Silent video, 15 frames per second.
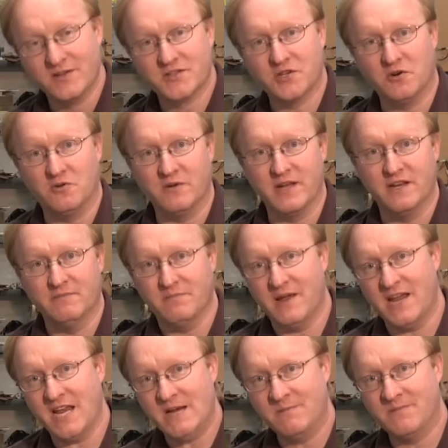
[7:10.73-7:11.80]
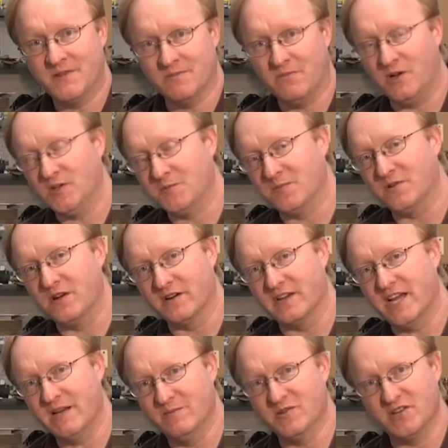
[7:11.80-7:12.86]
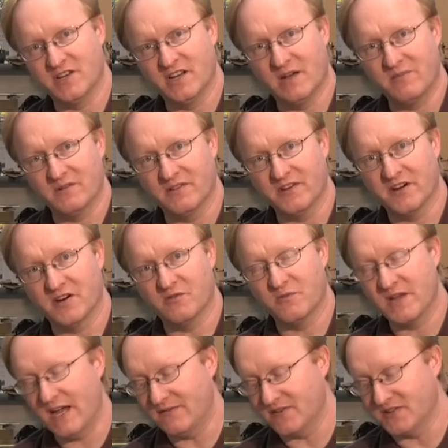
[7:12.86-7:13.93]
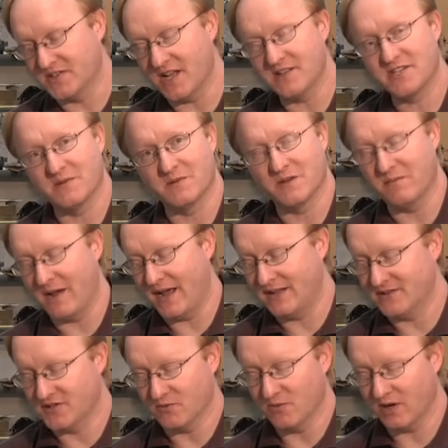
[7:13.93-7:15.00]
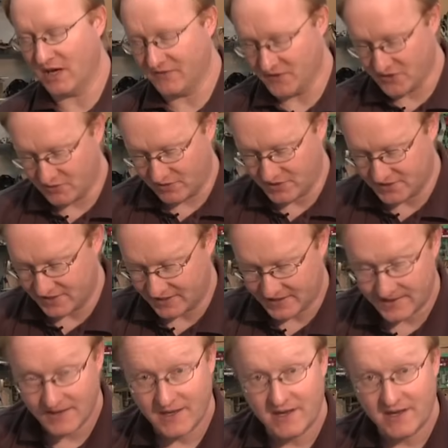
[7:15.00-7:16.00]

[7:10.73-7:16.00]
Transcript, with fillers: So in MAME, the Multiple Arcade Machine Emulator, we have to set some commands to work on the joystick.